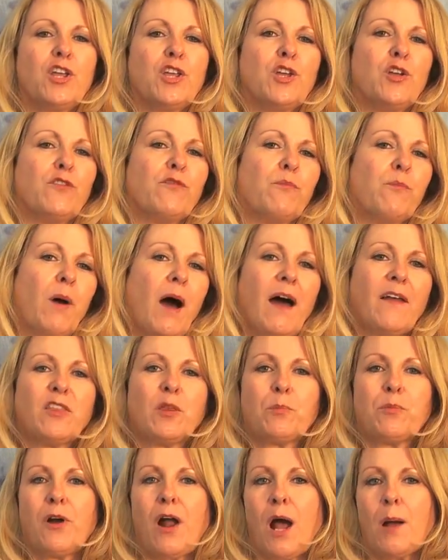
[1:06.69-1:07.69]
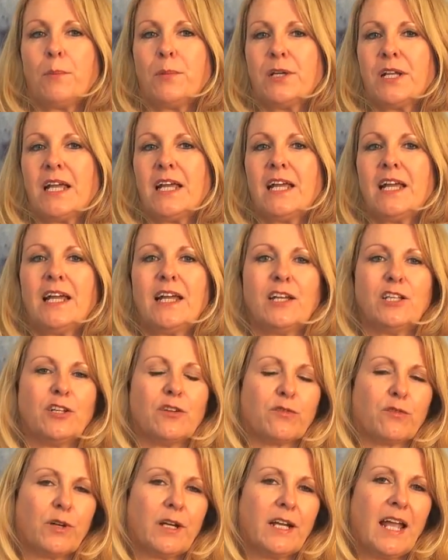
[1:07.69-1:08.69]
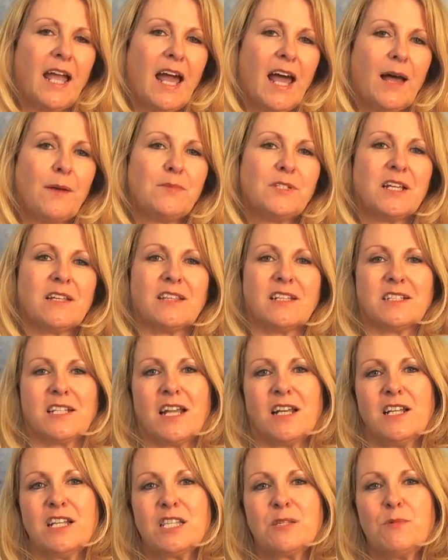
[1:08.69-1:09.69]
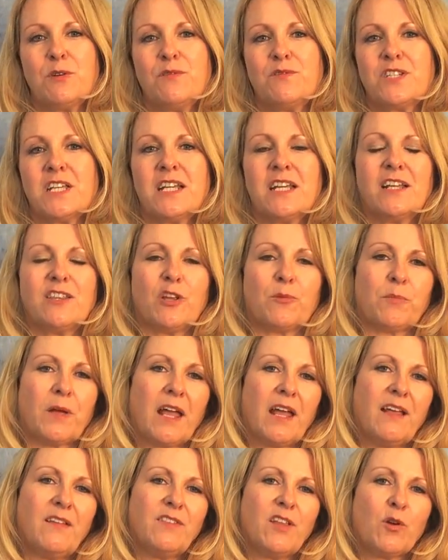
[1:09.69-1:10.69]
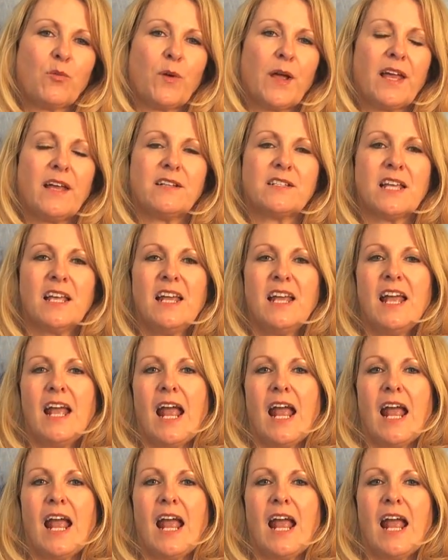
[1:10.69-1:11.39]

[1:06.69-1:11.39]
you've bought the property and you've rehabbed it, the tenants moved in, they're paying their rent,